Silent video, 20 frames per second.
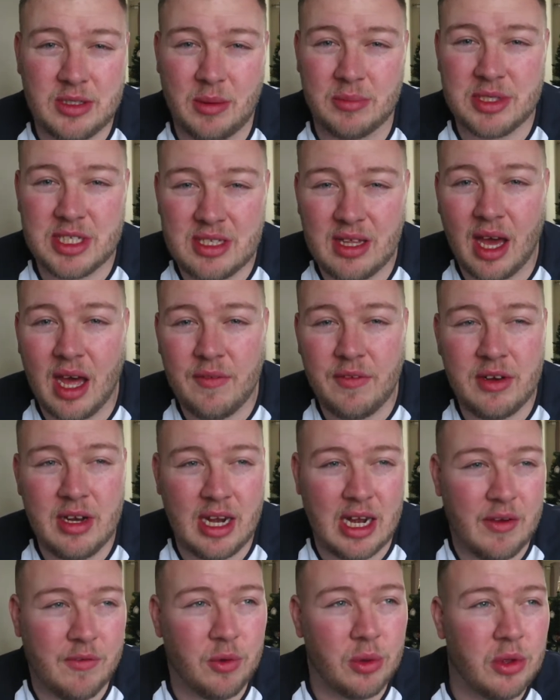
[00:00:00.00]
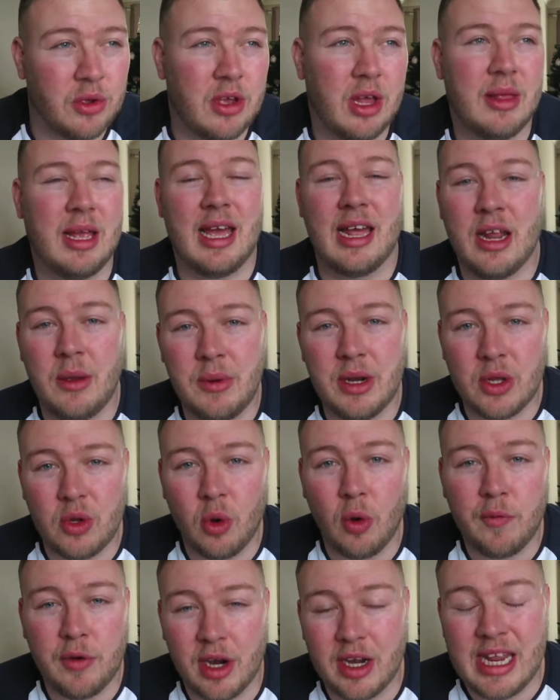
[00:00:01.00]
because I'm starving and I've only got like an hour to
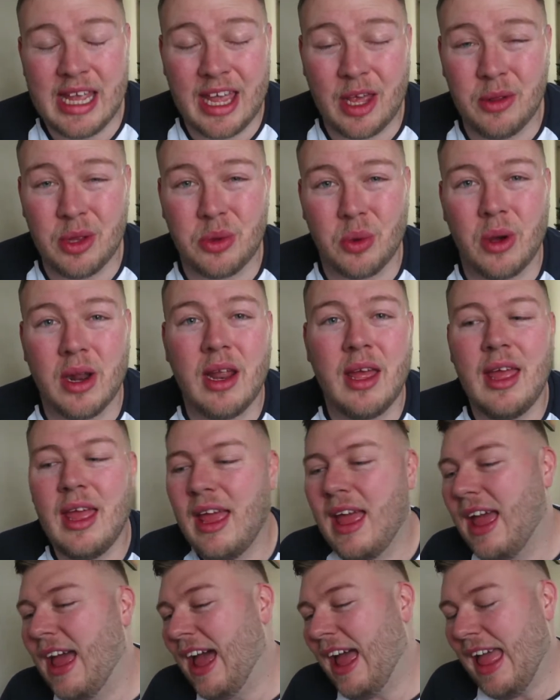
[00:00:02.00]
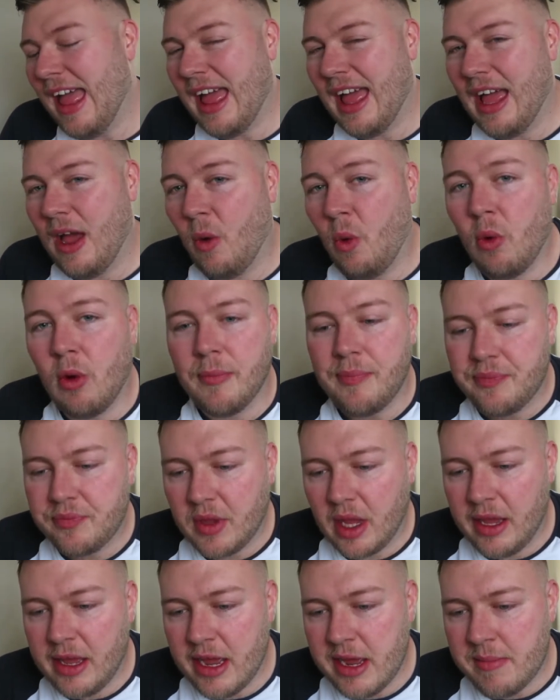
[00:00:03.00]
go for. I need to get the door.
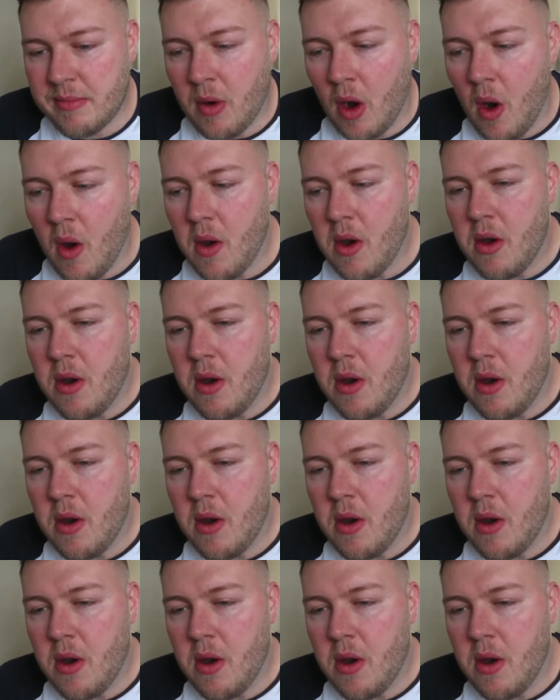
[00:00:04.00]
I'm